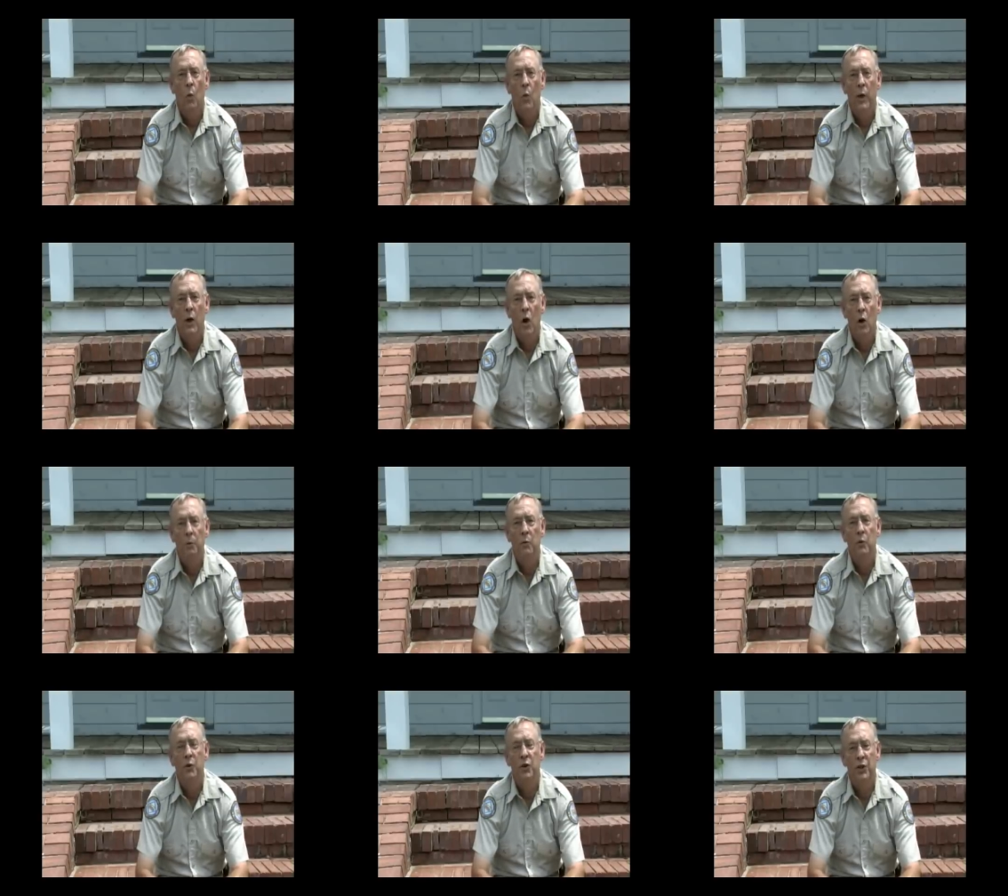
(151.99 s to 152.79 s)
we
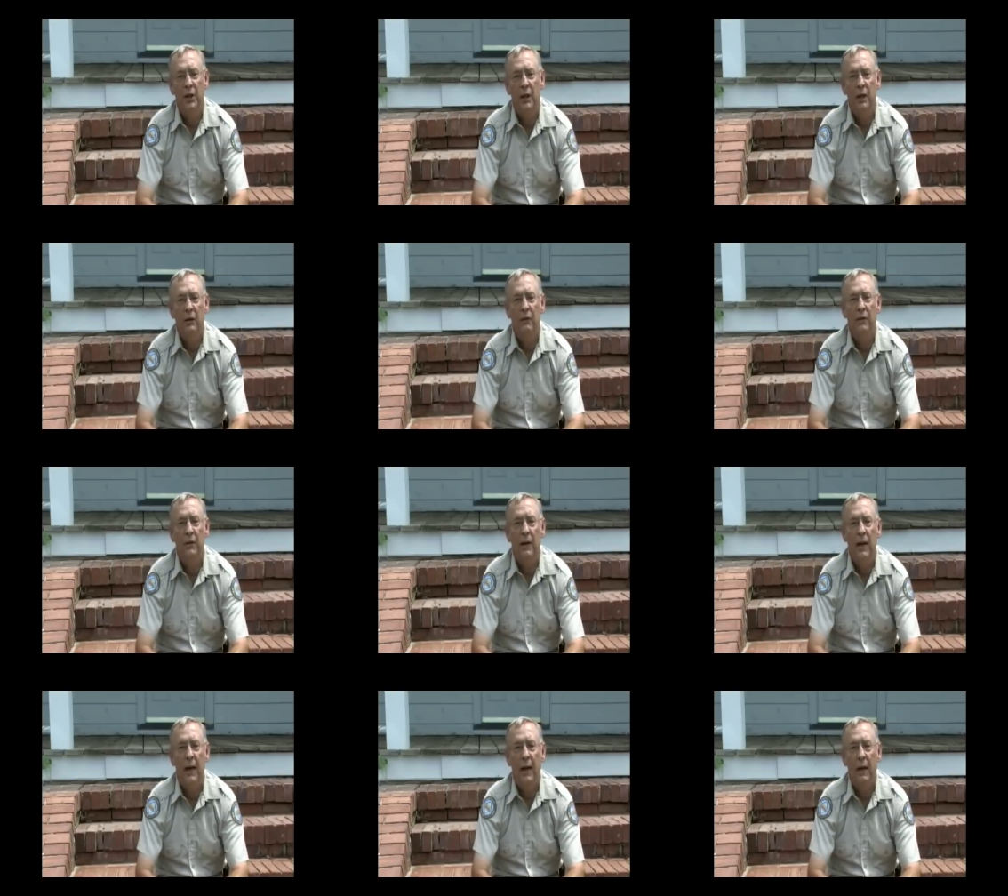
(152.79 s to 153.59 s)
hope to achieve
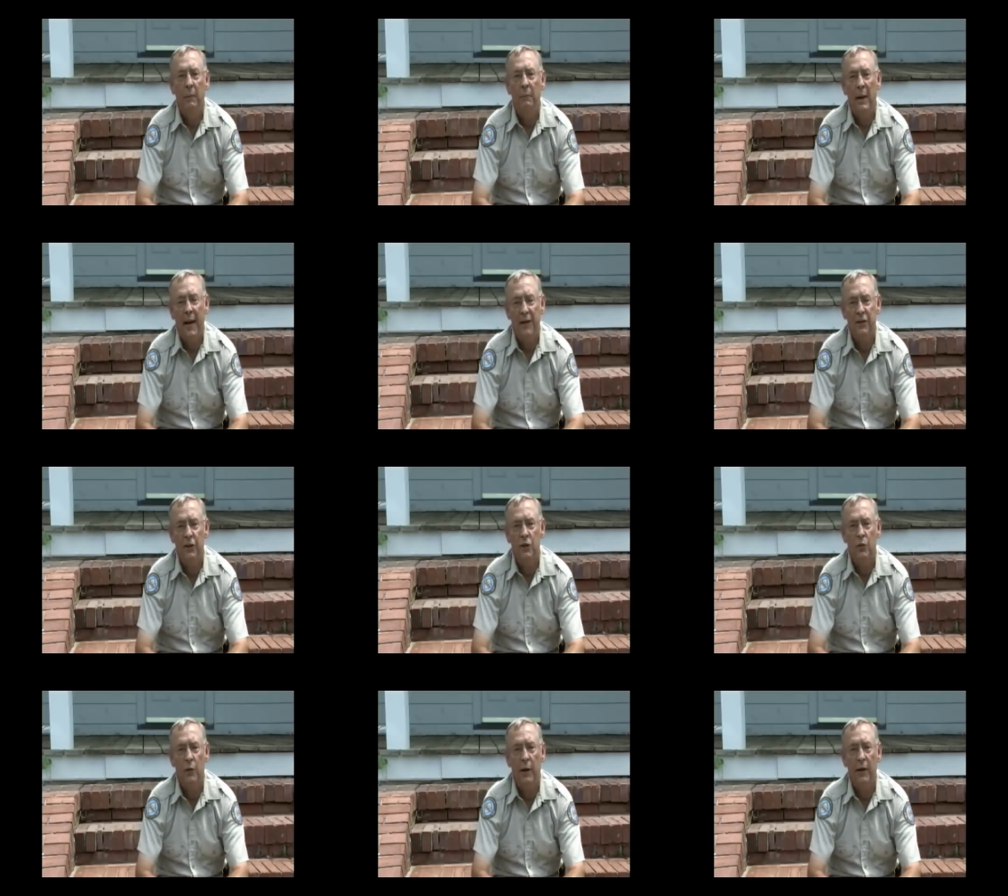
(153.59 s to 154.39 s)
a
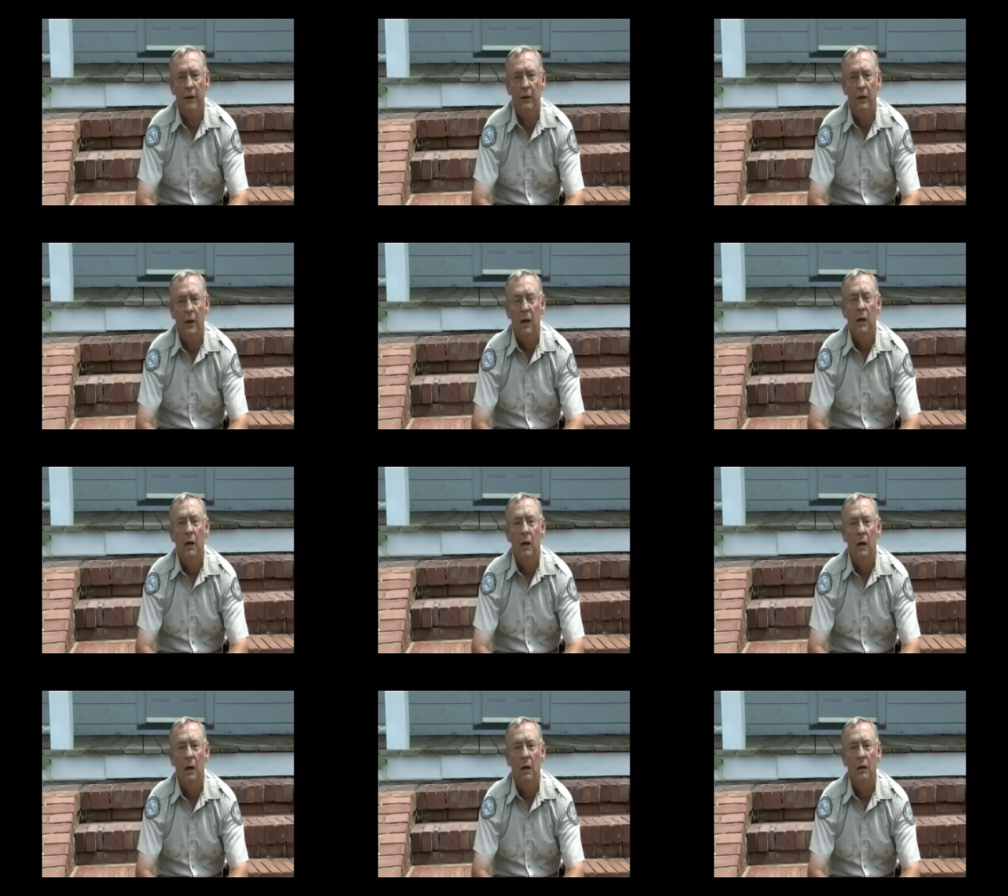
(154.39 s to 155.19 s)
passage rate
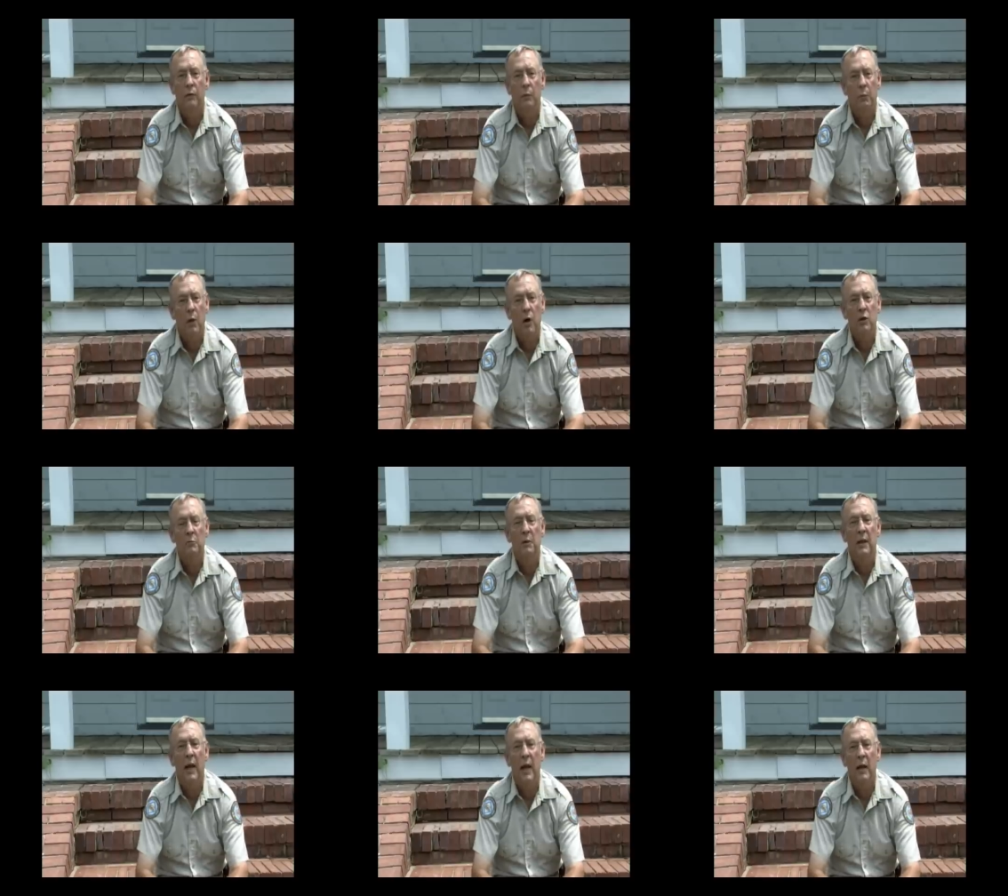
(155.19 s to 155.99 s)
of
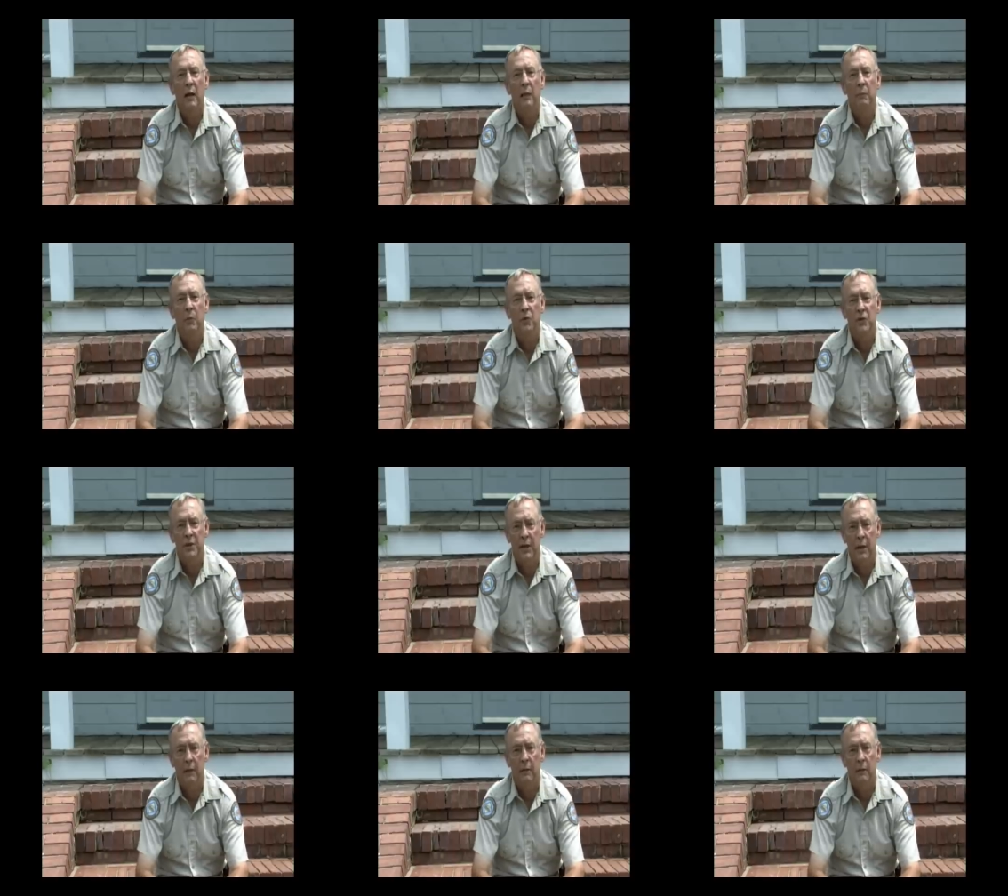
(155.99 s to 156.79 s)
approximately
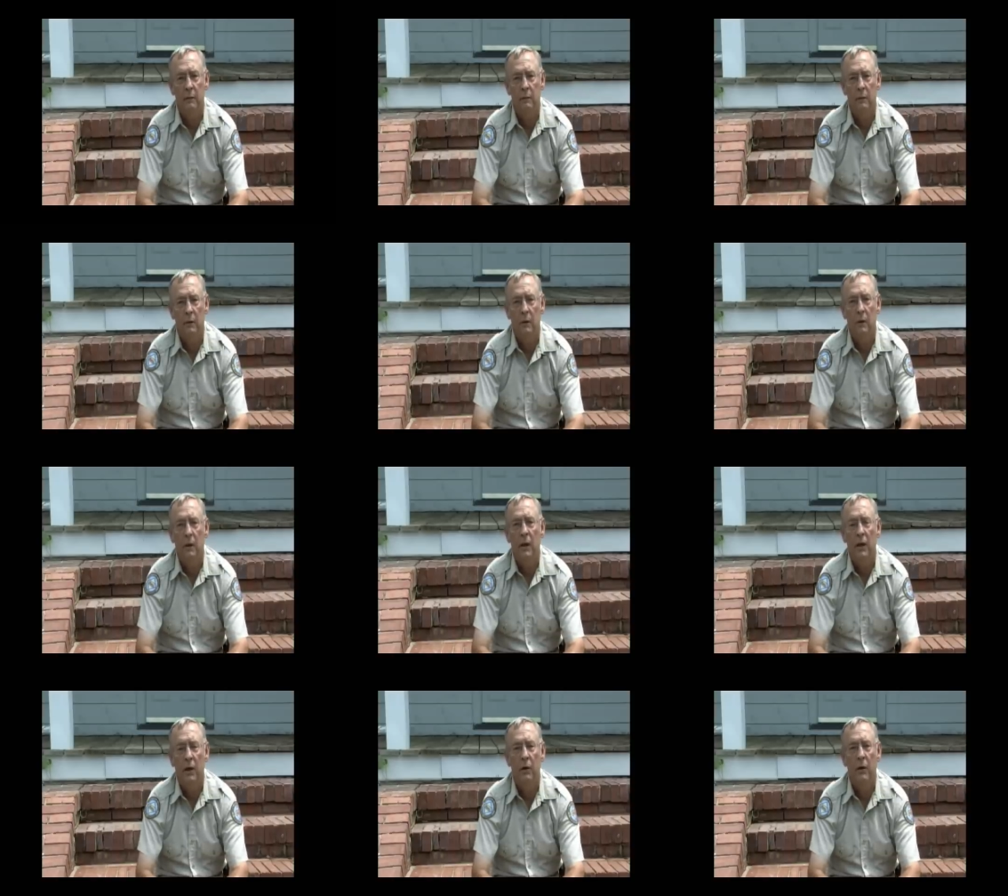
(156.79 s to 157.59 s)
80%
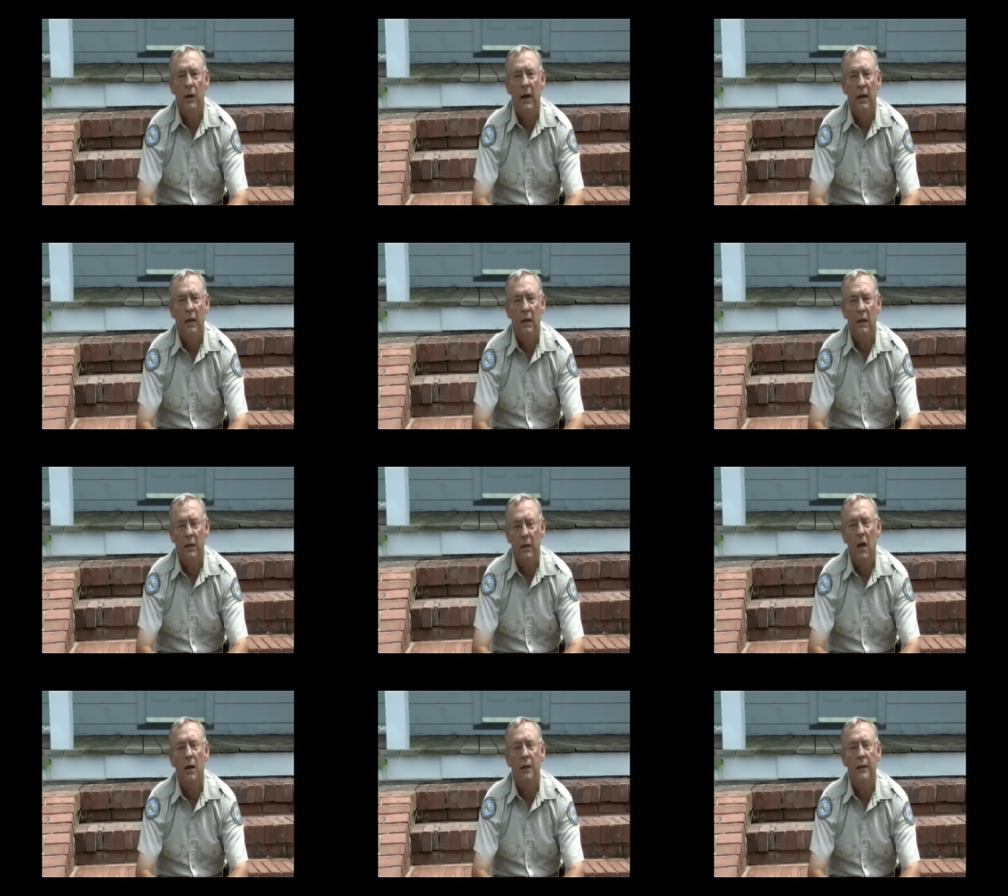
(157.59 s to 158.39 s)
here at
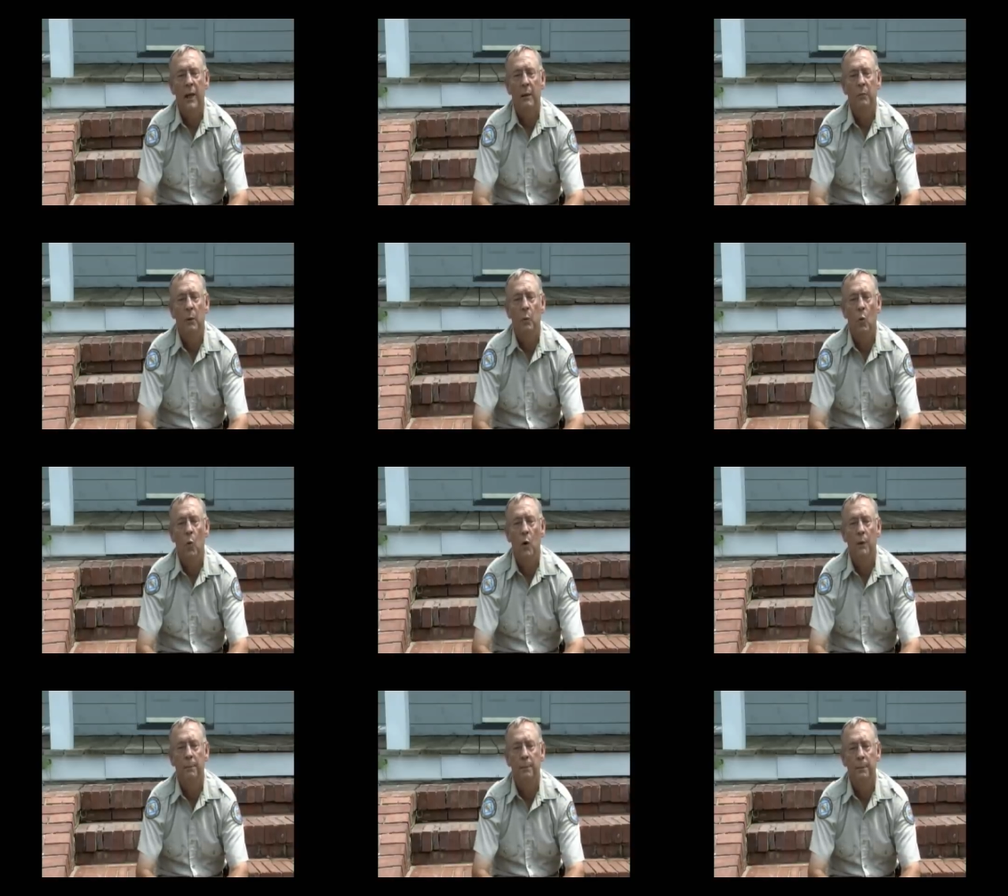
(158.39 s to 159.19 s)
Lock and Dam number
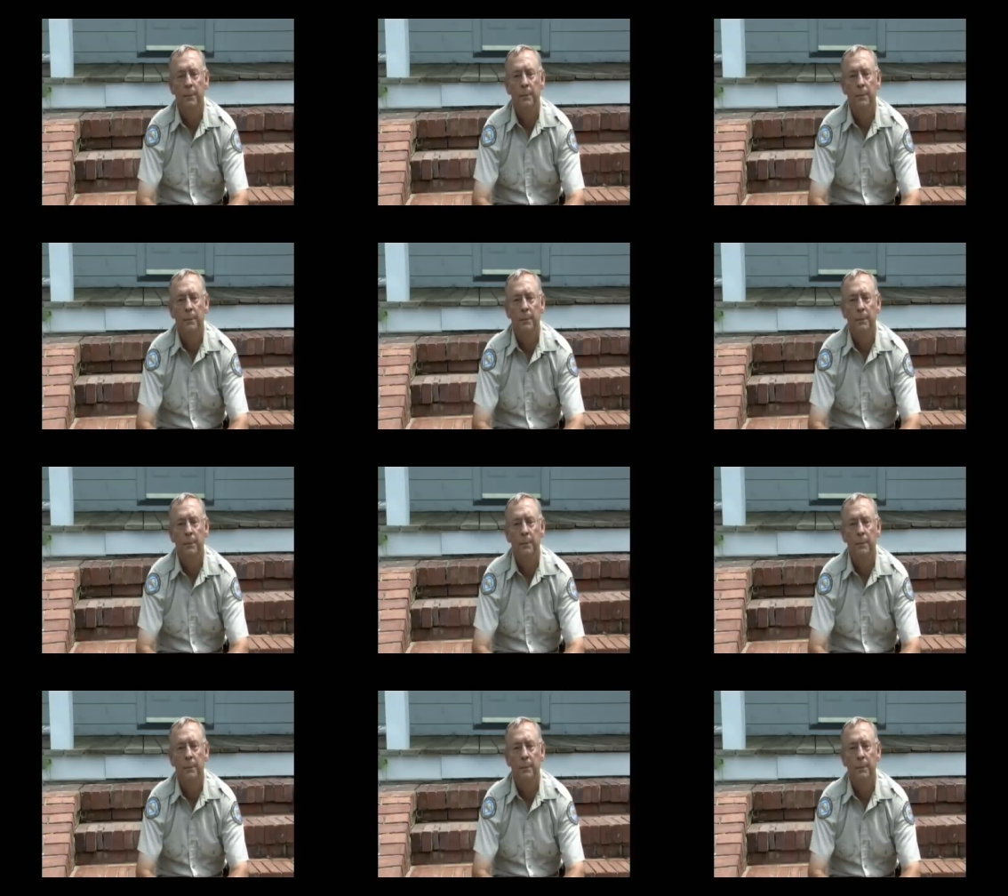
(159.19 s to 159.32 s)
one.